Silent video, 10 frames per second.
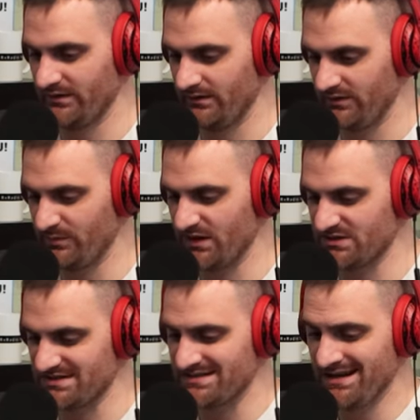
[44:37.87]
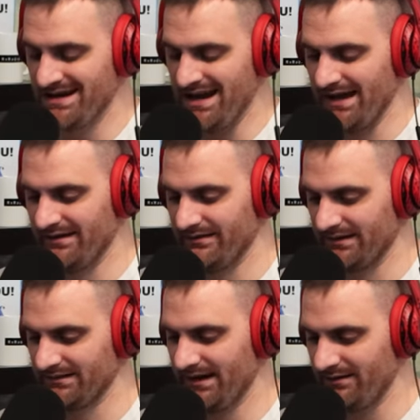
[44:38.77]
in these patients, and the
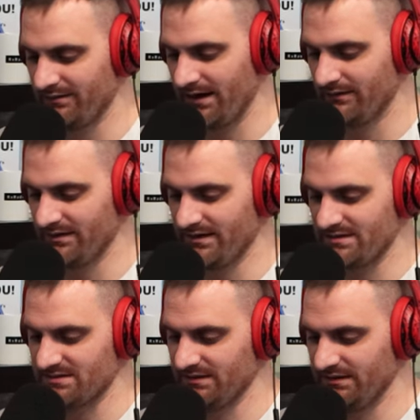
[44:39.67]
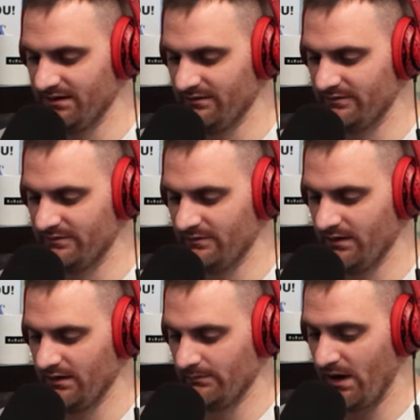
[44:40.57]
KDIGO guidelines actually give
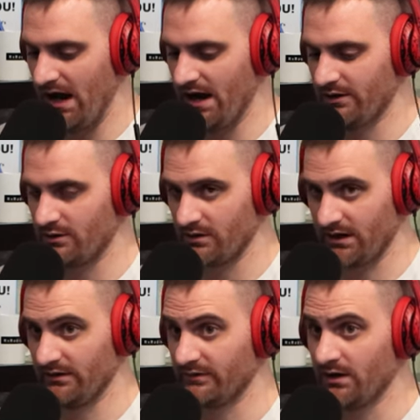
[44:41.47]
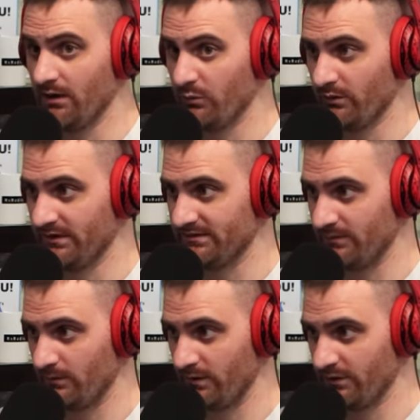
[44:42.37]
um, higher kind of cut points
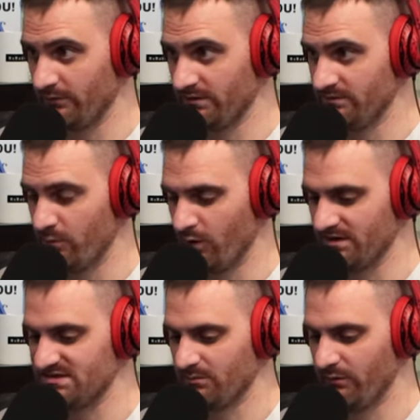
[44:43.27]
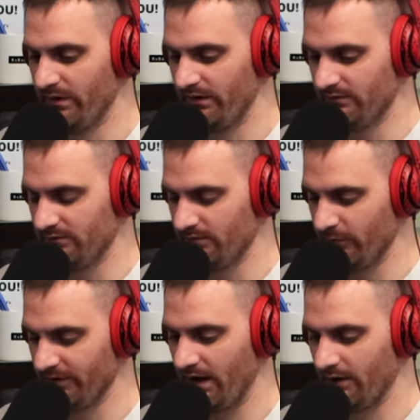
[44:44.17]
for where you would want to supplement
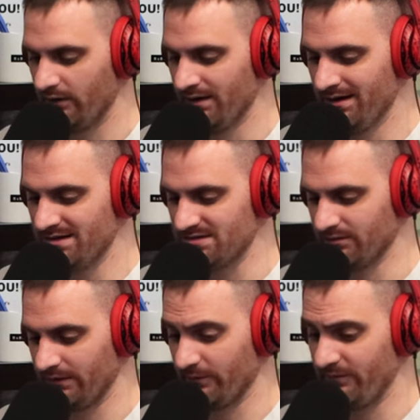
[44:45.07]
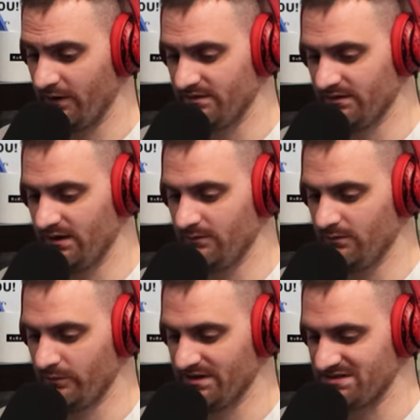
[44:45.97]
with iron. So like with ferritin level,
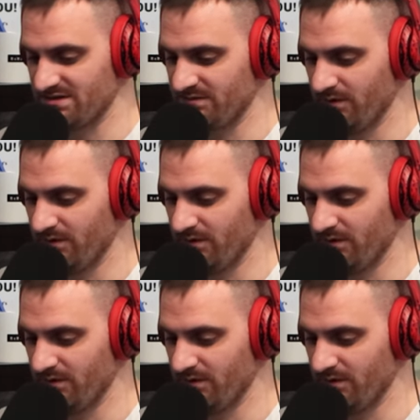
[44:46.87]
when it starts falling